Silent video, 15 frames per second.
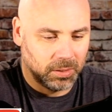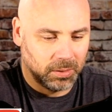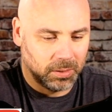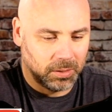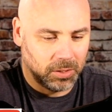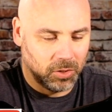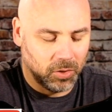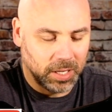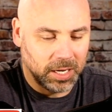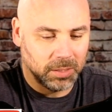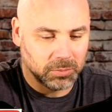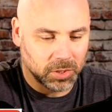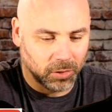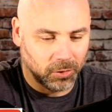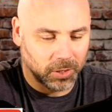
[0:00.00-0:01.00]
you need them
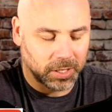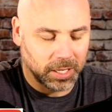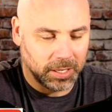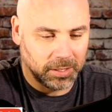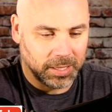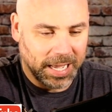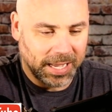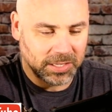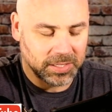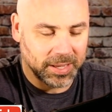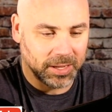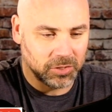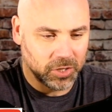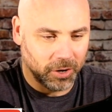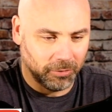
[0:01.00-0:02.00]
to look at the Isaiah
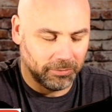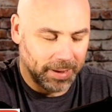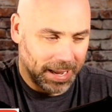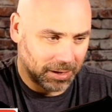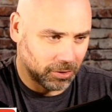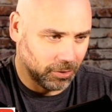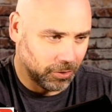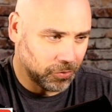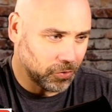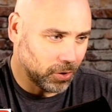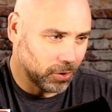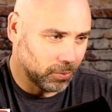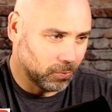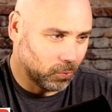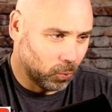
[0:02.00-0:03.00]
Joe factor, that
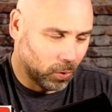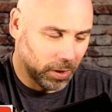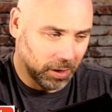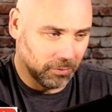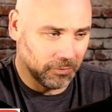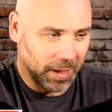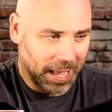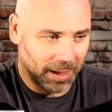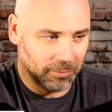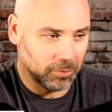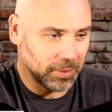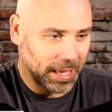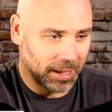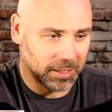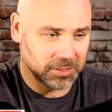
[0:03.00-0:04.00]
they're
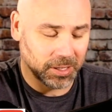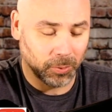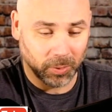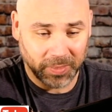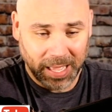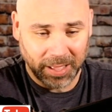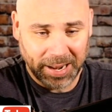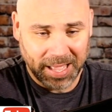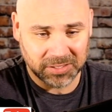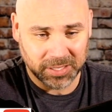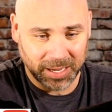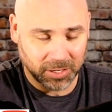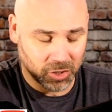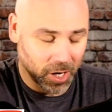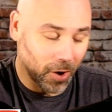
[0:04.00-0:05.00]
1-5 without Isaiah
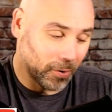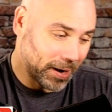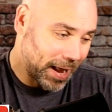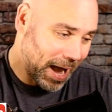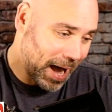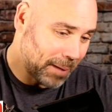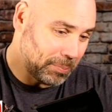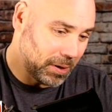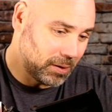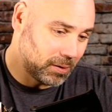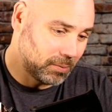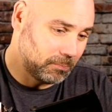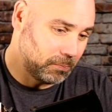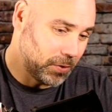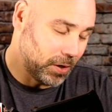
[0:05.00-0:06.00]
Joe, and it happened,
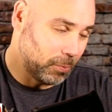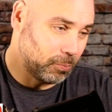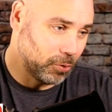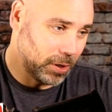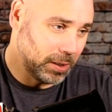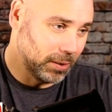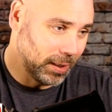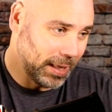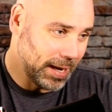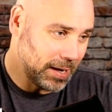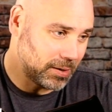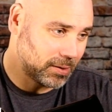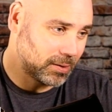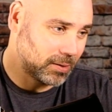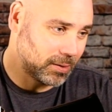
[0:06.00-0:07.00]
you know, pretty late.
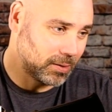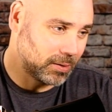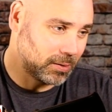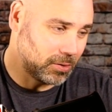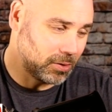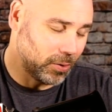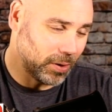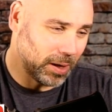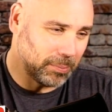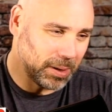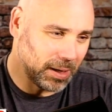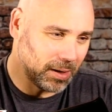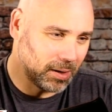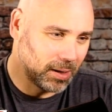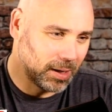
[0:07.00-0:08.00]
You know what I
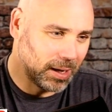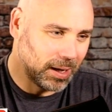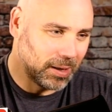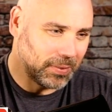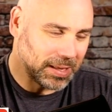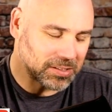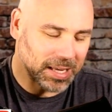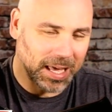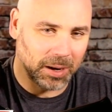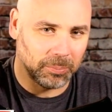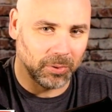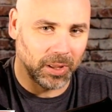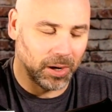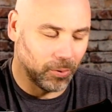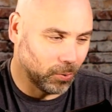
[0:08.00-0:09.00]
mean? That's got to
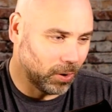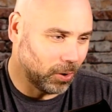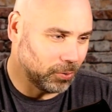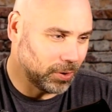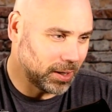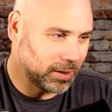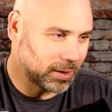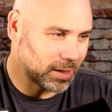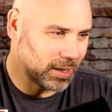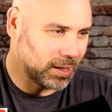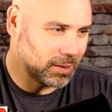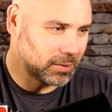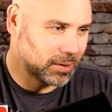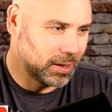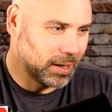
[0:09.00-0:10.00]
play a role, doesn't it,
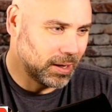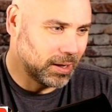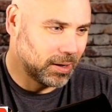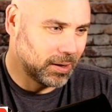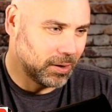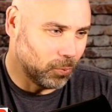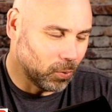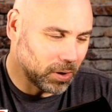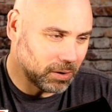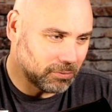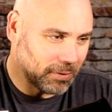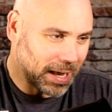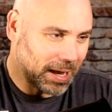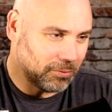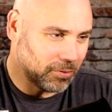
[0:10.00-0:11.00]
Keith?
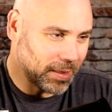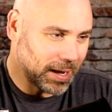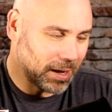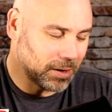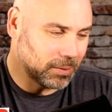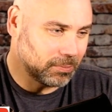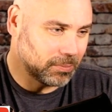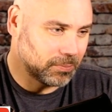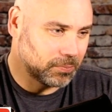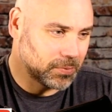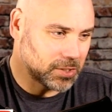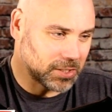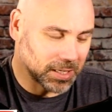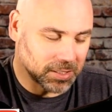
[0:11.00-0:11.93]
1-5 without him, 16-5